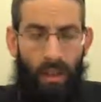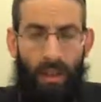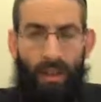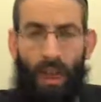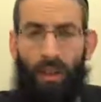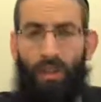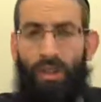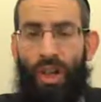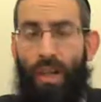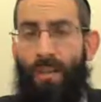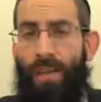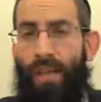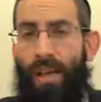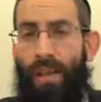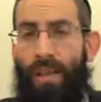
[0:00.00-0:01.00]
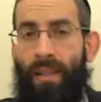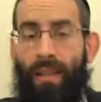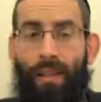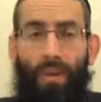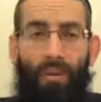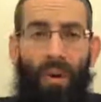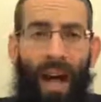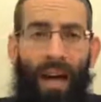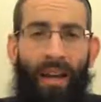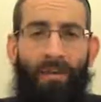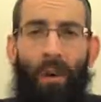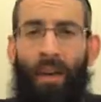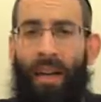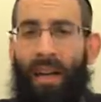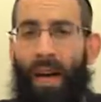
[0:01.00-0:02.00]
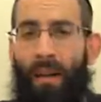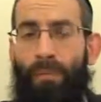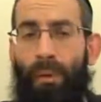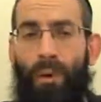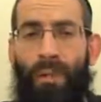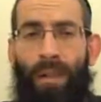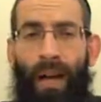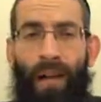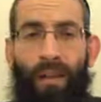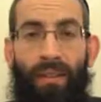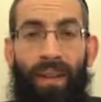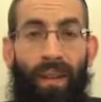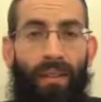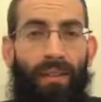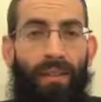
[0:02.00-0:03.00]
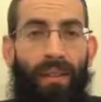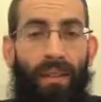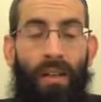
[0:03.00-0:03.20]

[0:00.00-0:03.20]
The other Rishonim say, the, the Ran and Mordechai point out that